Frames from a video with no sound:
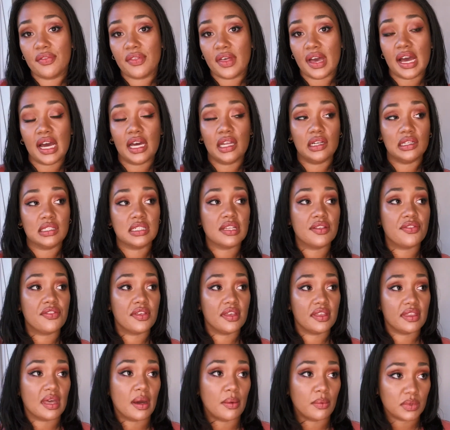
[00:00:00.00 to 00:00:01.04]
that and I did
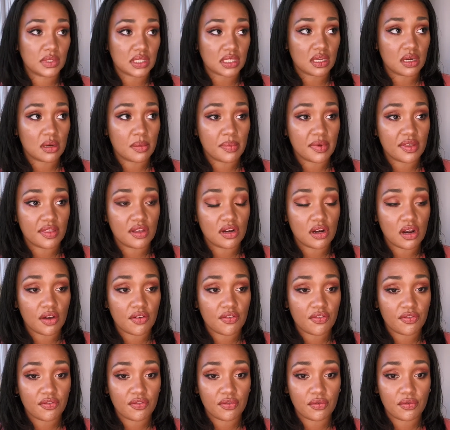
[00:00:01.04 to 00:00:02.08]
think that was going to be the
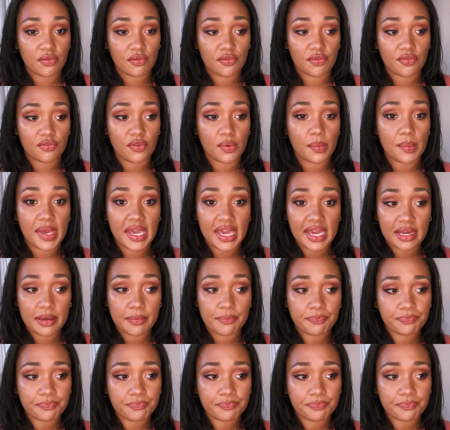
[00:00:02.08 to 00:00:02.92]
life for me,